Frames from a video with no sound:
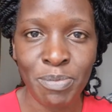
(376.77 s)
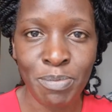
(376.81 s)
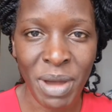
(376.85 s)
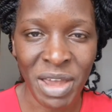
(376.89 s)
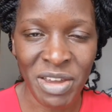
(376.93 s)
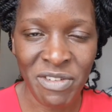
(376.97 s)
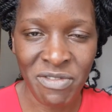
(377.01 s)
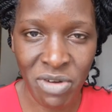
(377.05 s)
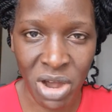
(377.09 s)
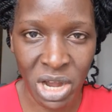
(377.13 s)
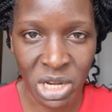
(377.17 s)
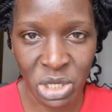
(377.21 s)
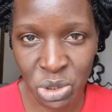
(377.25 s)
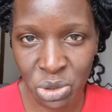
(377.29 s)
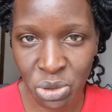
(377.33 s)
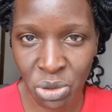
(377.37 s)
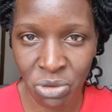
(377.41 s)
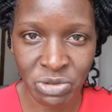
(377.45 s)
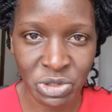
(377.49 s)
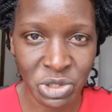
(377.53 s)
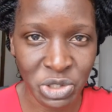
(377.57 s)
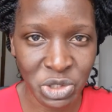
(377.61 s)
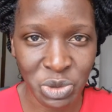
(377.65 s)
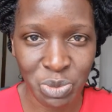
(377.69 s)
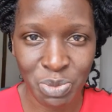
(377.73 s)
by virtue
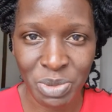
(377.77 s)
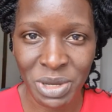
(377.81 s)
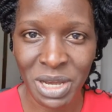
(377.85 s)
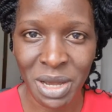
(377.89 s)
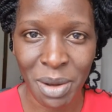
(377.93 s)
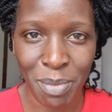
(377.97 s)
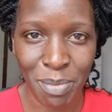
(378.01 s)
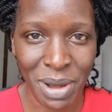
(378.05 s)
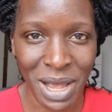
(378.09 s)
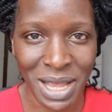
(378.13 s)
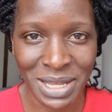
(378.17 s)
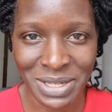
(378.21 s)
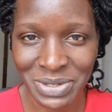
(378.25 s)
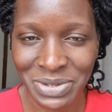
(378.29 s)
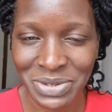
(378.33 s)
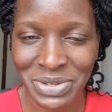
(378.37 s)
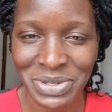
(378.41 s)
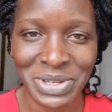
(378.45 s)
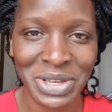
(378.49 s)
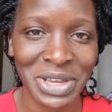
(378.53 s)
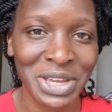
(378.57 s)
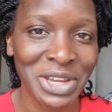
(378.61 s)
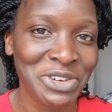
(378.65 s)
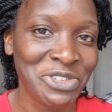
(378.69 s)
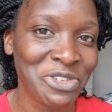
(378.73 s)
of just being a
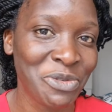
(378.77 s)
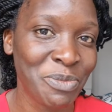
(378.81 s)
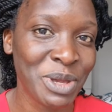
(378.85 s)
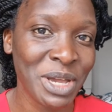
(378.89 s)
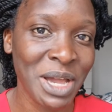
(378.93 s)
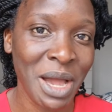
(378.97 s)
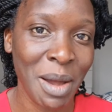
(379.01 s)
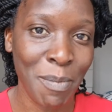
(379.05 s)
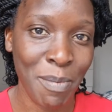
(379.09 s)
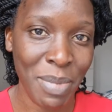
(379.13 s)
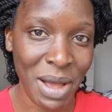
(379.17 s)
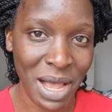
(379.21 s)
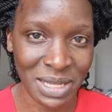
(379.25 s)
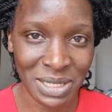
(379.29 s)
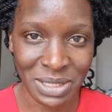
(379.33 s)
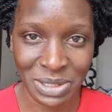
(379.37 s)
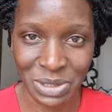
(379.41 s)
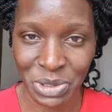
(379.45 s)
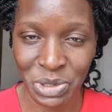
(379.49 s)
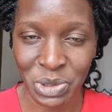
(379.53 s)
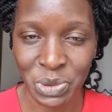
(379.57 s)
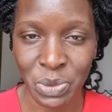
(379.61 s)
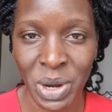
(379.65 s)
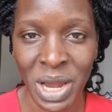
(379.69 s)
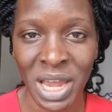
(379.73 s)
pastor's kid or being a
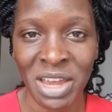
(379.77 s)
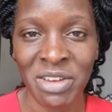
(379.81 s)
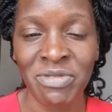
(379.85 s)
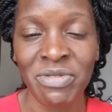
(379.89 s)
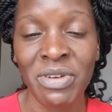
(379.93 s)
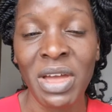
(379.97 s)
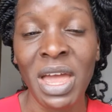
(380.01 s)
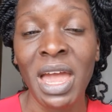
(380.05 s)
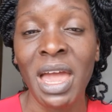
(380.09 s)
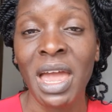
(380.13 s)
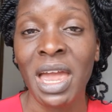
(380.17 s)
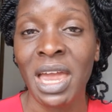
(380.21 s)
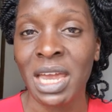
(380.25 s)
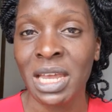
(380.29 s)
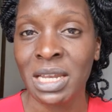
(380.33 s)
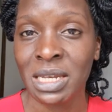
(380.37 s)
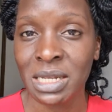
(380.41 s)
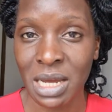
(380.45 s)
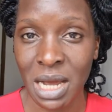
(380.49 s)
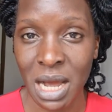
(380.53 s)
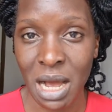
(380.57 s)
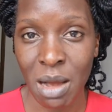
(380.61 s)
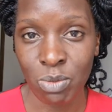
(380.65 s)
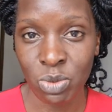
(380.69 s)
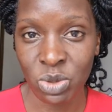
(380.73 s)
pastor's wife,
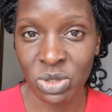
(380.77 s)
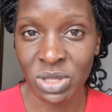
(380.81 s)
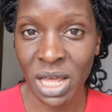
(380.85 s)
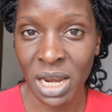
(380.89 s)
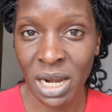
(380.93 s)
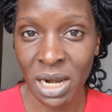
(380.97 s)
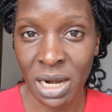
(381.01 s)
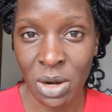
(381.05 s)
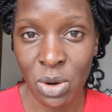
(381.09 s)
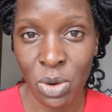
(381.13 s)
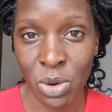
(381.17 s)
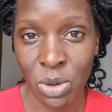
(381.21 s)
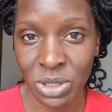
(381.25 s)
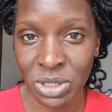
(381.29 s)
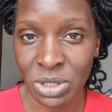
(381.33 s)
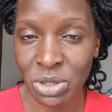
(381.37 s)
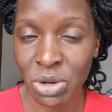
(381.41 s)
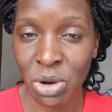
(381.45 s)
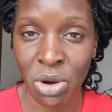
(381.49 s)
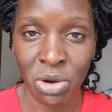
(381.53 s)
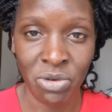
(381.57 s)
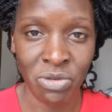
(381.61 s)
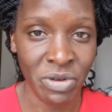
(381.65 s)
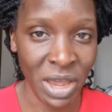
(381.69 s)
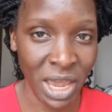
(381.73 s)
it comes with a lot
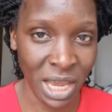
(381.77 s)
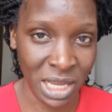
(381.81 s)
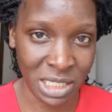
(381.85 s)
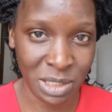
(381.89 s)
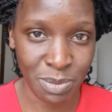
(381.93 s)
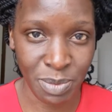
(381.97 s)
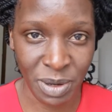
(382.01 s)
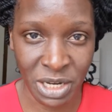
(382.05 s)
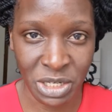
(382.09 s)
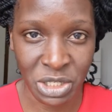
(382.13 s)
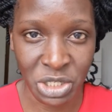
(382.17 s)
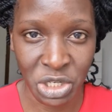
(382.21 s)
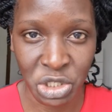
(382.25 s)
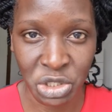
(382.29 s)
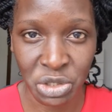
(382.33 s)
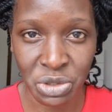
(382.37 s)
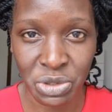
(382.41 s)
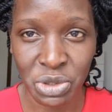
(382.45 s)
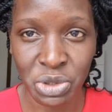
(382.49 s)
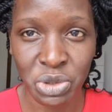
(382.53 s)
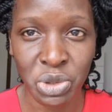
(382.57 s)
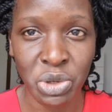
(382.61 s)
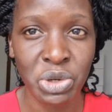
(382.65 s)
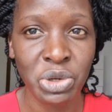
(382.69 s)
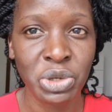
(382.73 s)
of
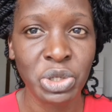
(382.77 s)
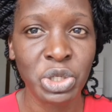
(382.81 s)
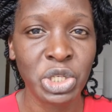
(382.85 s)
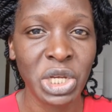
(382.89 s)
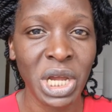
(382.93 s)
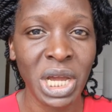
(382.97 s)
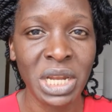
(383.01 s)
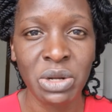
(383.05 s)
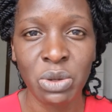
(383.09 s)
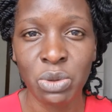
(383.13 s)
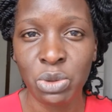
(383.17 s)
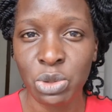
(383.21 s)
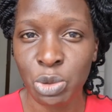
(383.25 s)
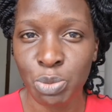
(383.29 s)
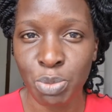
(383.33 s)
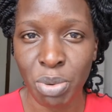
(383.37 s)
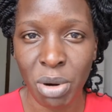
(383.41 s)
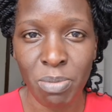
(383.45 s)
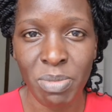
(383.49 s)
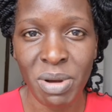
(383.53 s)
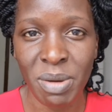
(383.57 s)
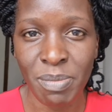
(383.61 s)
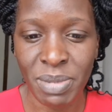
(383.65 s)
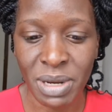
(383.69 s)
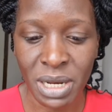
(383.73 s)
expectations. So your channel
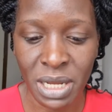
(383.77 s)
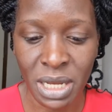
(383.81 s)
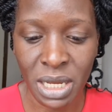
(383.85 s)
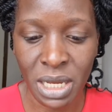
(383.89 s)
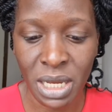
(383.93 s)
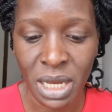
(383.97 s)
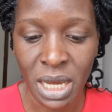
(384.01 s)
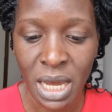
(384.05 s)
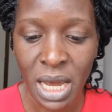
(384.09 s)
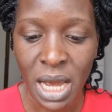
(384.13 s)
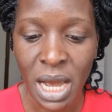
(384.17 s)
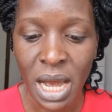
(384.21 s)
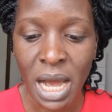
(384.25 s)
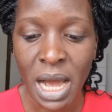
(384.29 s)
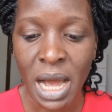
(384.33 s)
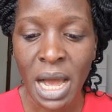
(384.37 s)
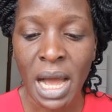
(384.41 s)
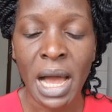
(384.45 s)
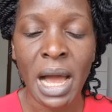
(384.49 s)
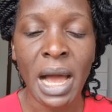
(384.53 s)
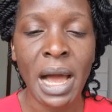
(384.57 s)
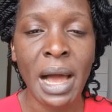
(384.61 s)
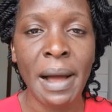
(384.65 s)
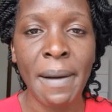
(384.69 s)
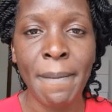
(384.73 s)
probably
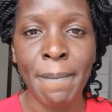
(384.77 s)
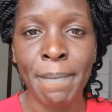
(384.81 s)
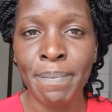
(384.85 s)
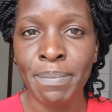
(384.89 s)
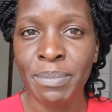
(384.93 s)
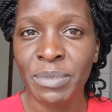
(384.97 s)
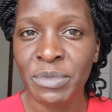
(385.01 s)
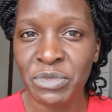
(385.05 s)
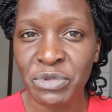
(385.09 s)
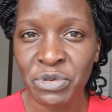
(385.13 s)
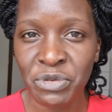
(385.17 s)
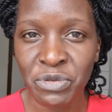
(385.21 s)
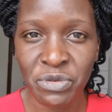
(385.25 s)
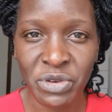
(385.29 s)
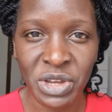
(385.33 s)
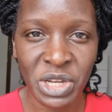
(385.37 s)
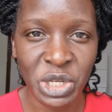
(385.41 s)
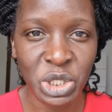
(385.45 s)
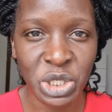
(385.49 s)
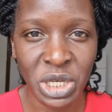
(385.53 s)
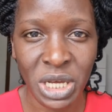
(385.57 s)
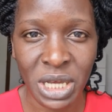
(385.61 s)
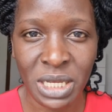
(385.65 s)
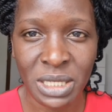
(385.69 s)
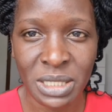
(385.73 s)
um,
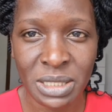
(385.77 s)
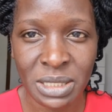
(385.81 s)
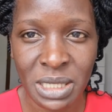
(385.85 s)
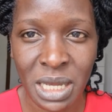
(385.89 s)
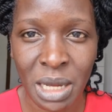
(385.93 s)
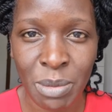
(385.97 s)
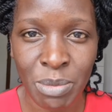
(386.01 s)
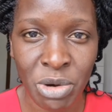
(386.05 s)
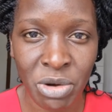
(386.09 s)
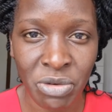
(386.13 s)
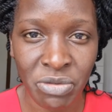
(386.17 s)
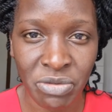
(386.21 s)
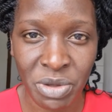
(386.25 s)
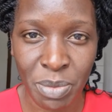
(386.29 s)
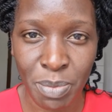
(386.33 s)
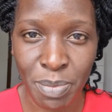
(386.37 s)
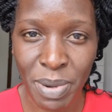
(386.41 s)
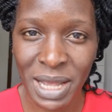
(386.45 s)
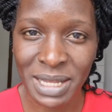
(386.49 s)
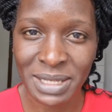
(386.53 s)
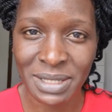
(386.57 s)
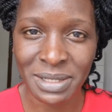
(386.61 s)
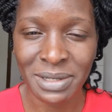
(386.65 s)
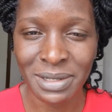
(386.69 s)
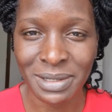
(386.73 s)
feature some of the
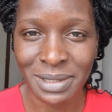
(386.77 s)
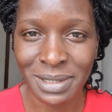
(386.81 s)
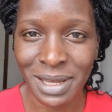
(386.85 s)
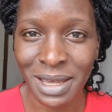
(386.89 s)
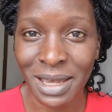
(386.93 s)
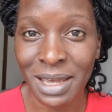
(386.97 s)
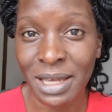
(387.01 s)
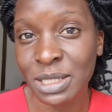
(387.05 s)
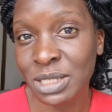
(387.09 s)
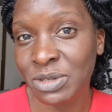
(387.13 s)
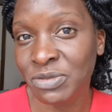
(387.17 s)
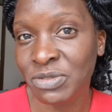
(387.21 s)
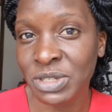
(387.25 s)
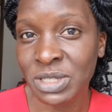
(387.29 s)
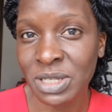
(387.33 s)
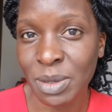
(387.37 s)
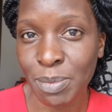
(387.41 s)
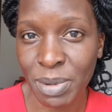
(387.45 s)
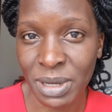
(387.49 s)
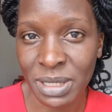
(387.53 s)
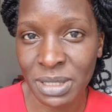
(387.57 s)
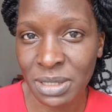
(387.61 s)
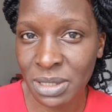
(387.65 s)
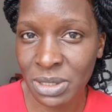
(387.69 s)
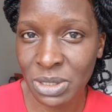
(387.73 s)
pastor's kids, if it's a
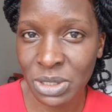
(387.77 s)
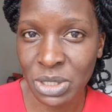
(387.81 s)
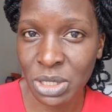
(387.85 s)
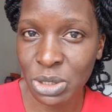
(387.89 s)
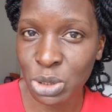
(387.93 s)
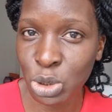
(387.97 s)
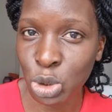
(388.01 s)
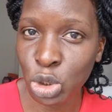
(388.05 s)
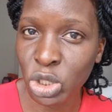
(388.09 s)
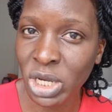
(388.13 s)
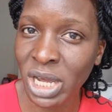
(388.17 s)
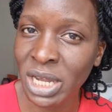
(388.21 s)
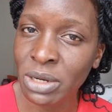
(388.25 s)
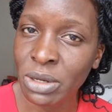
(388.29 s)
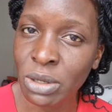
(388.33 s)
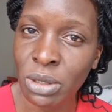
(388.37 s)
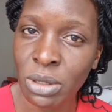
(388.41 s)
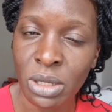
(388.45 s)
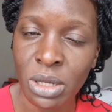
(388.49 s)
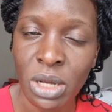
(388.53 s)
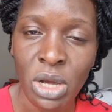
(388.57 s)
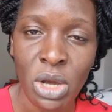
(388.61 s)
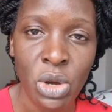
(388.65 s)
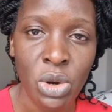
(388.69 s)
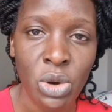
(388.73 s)
pastor's kids
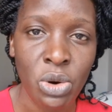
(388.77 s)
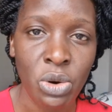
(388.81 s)
channel,